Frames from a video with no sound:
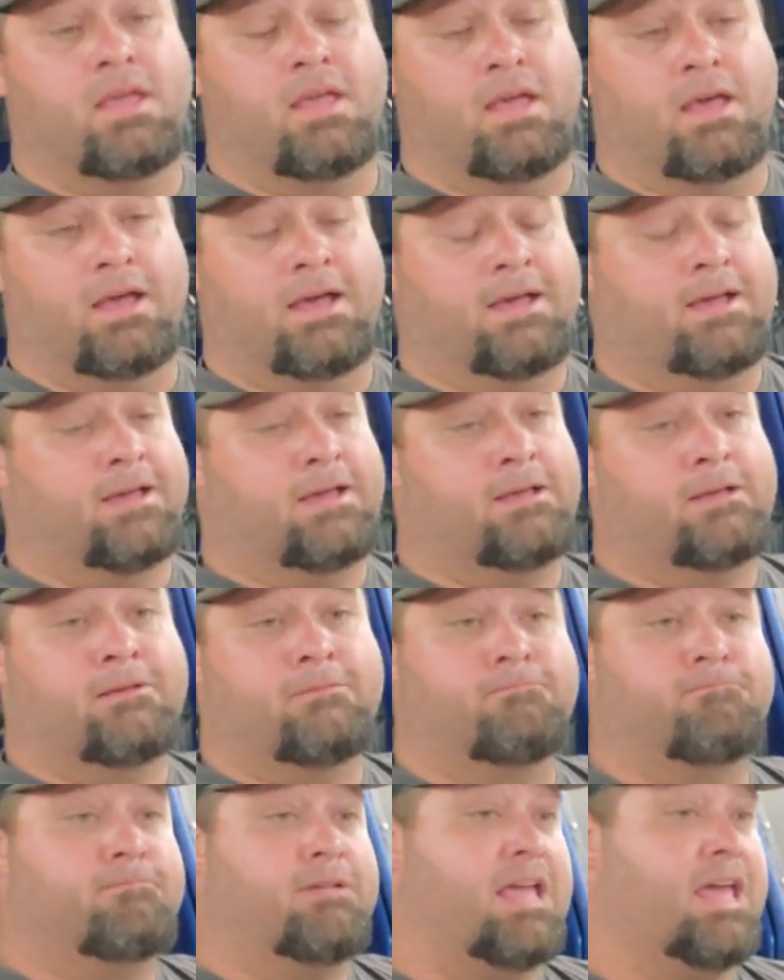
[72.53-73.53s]

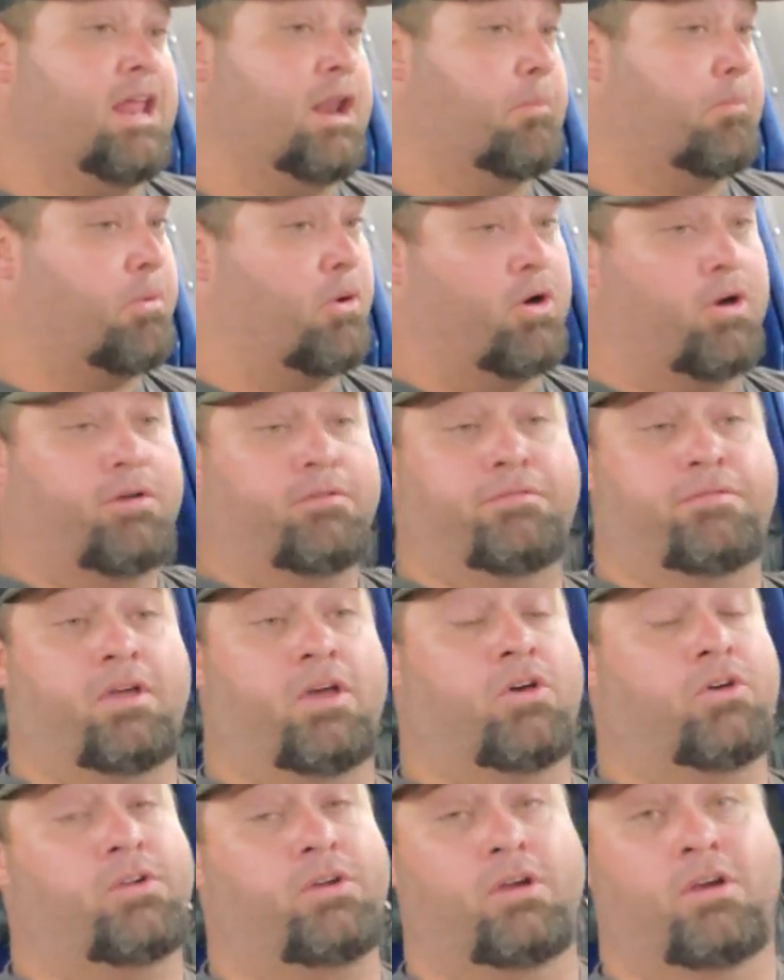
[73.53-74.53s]
had a part
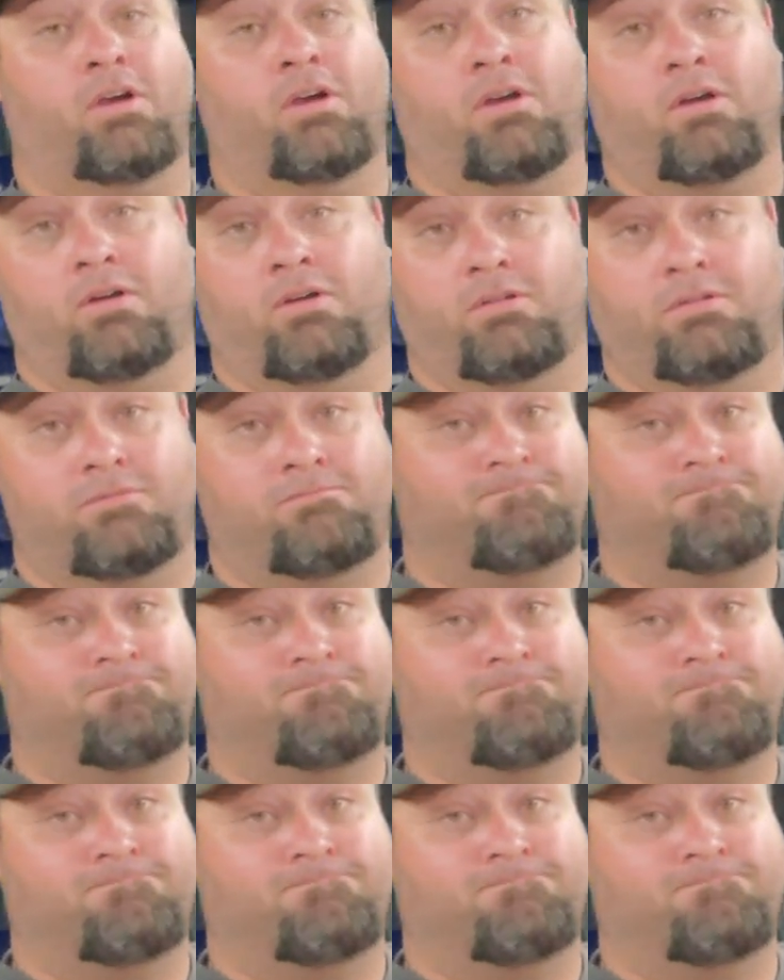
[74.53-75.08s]
failure.